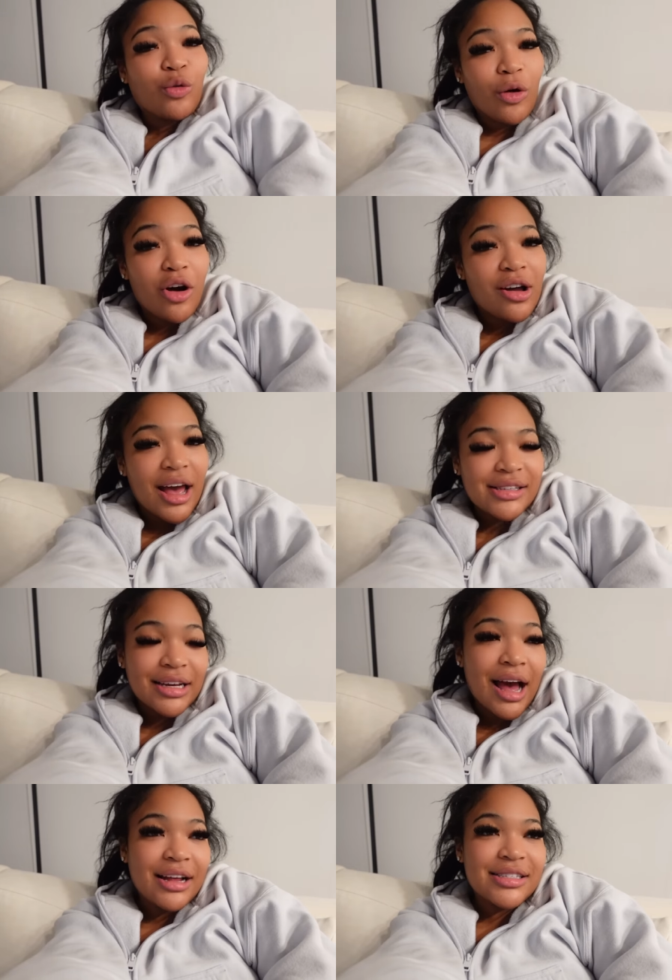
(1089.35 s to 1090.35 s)
wrong as
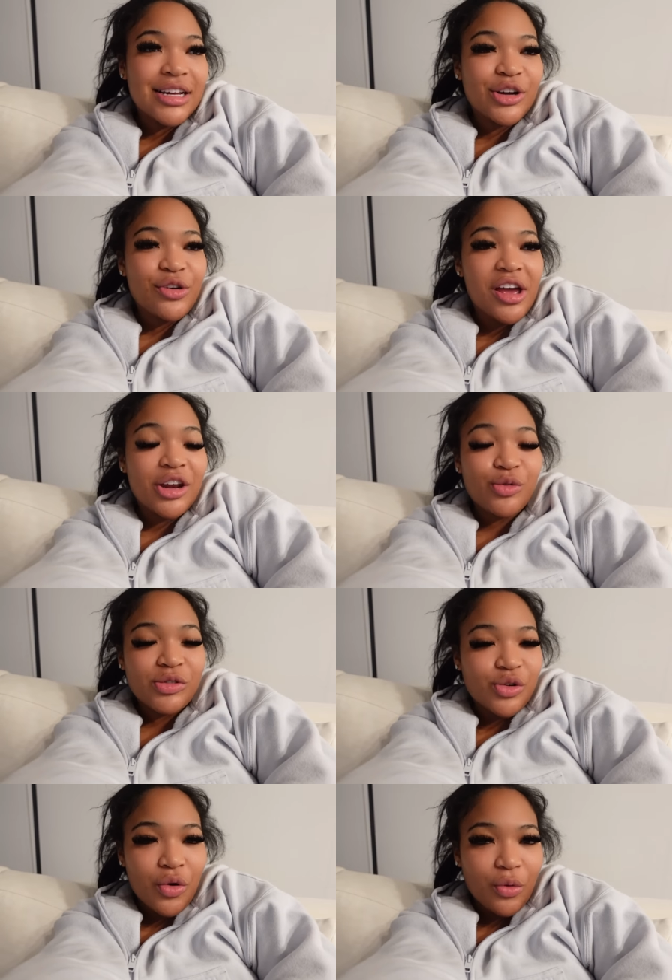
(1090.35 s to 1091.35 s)
a content creator
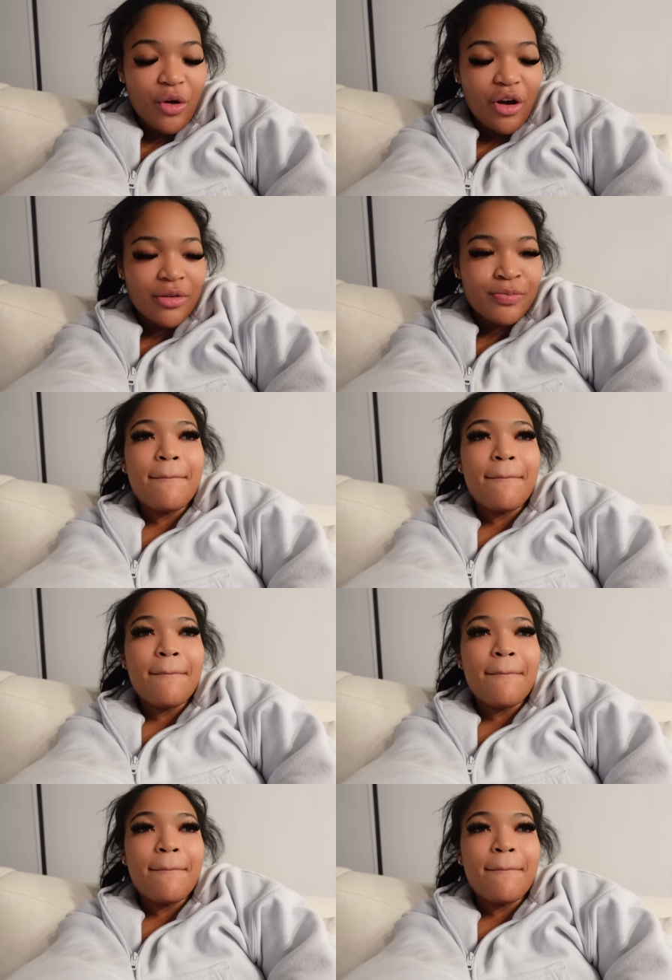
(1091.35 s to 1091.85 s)
was going wrong